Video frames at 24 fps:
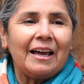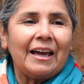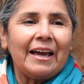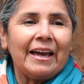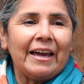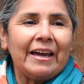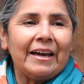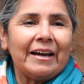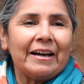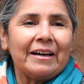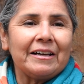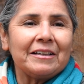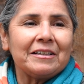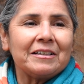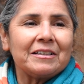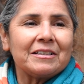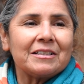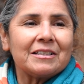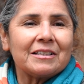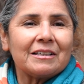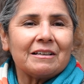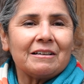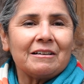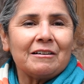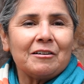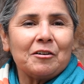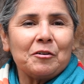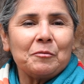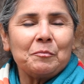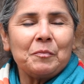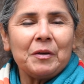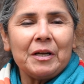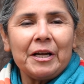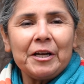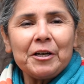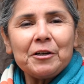and
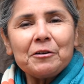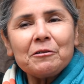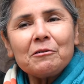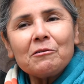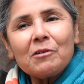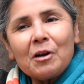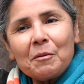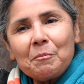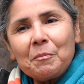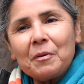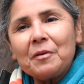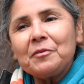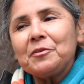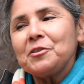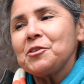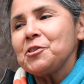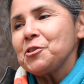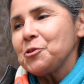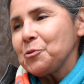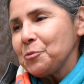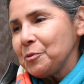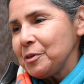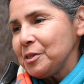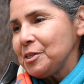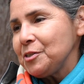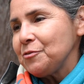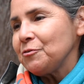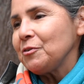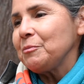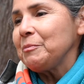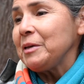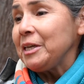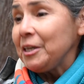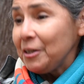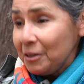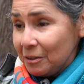but I grew up on the stories
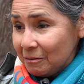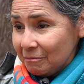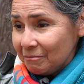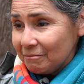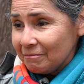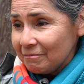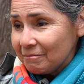from here.